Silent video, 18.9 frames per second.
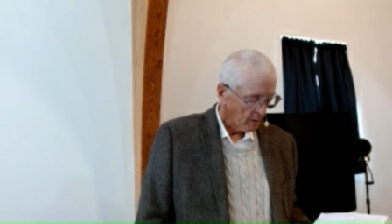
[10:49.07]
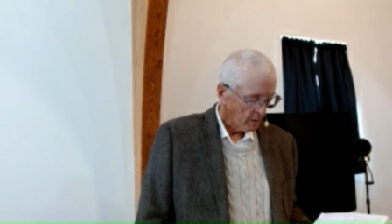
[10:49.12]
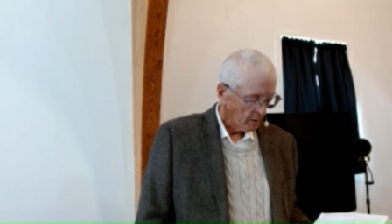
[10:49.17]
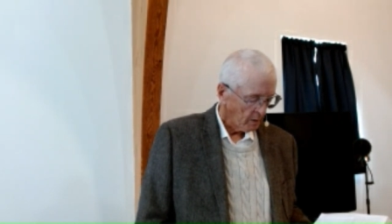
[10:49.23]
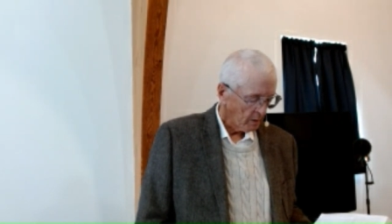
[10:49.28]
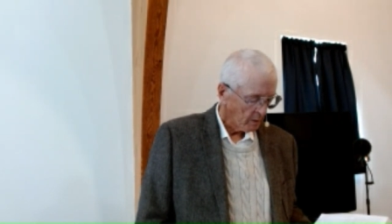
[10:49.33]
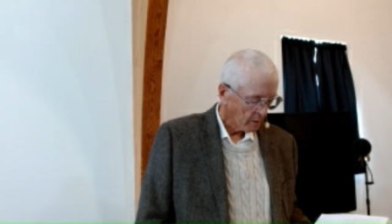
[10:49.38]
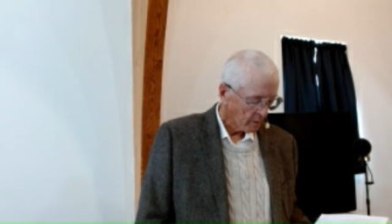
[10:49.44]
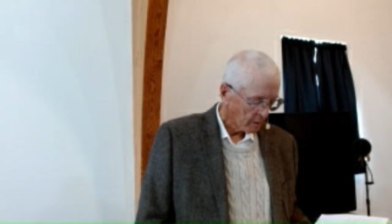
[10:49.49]

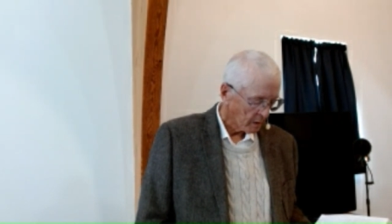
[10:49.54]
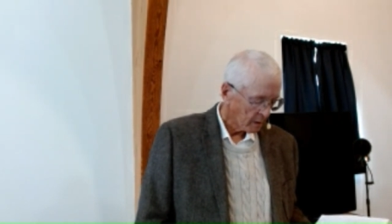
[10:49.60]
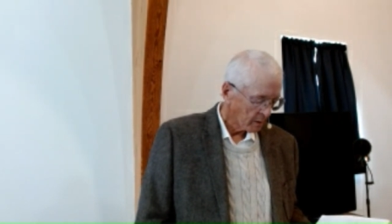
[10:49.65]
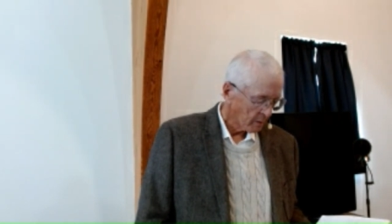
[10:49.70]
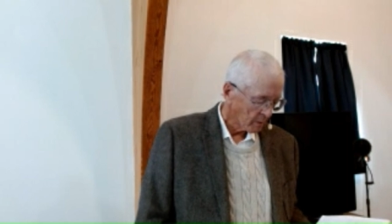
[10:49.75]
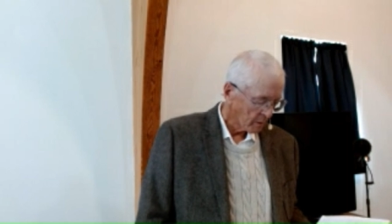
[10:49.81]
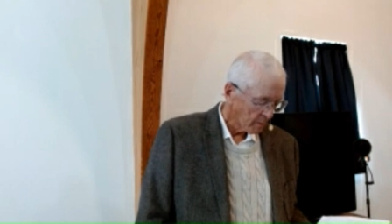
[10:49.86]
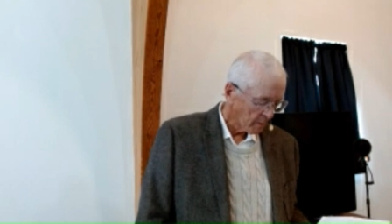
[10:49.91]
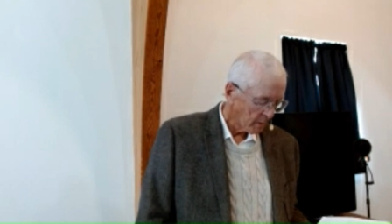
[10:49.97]
you know, I
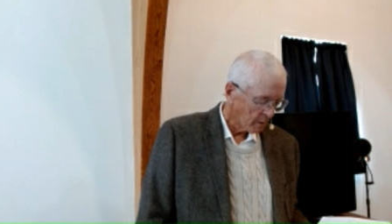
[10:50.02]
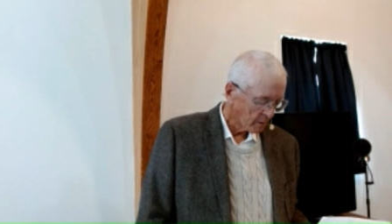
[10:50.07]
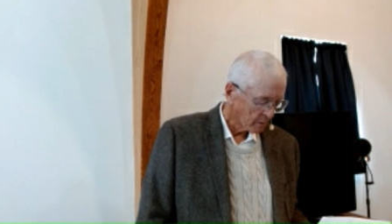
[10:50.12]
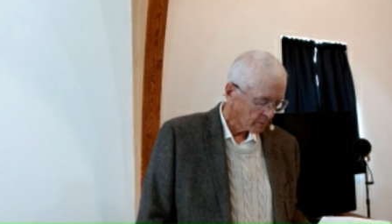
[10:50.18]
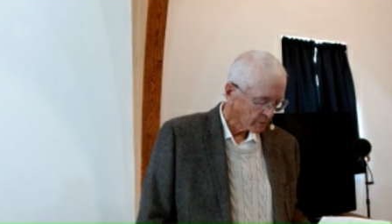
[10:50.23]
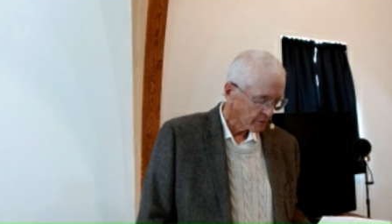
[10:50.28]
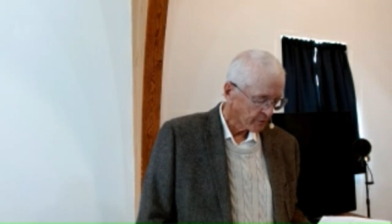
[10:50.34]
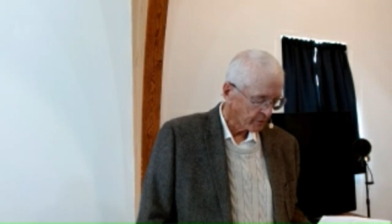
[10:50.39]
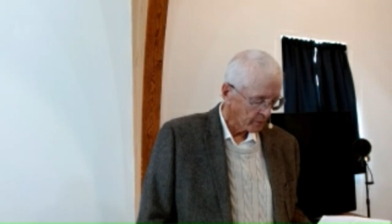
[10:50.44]
go to my
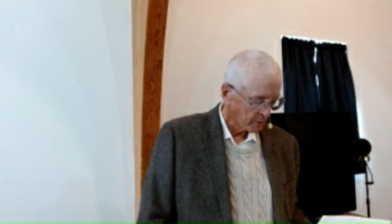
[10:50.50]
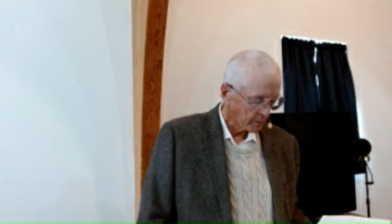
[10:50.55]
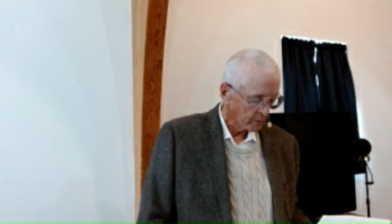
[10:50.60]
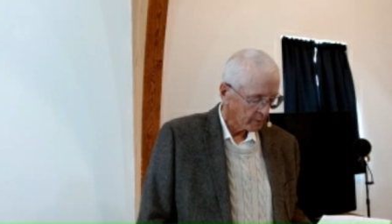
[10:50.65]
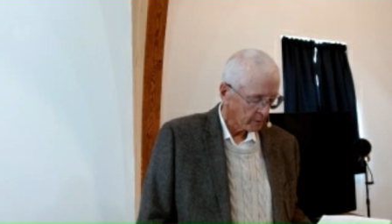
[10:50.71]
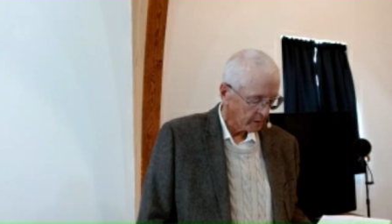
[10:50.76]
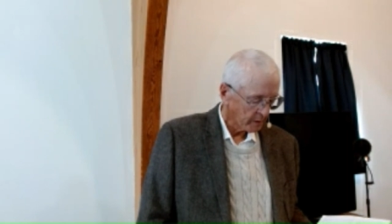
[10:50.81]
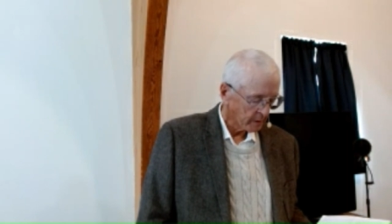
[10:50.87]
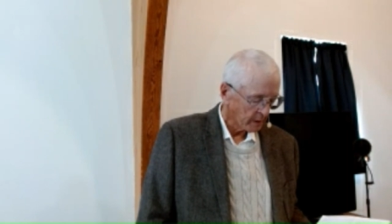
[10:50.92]
uncle's
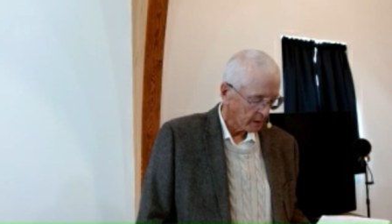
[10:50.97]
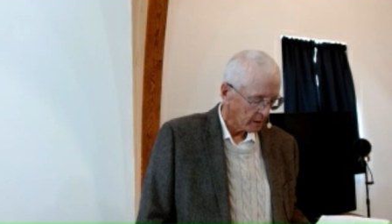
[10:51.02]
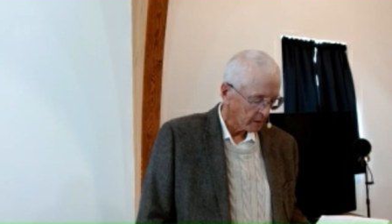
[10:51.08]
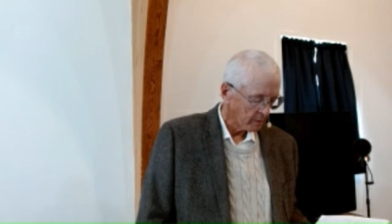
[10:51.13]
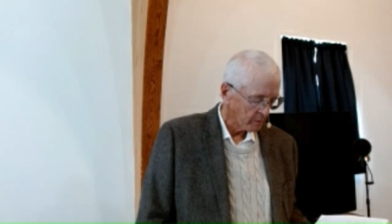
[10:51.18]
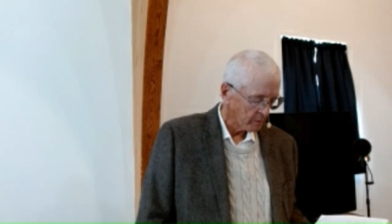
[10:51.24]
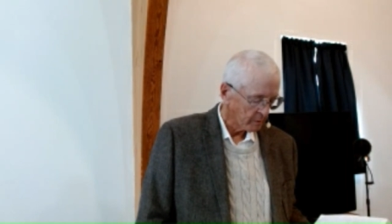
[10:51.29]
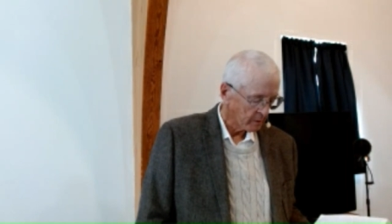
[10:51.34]
funeral. He died, who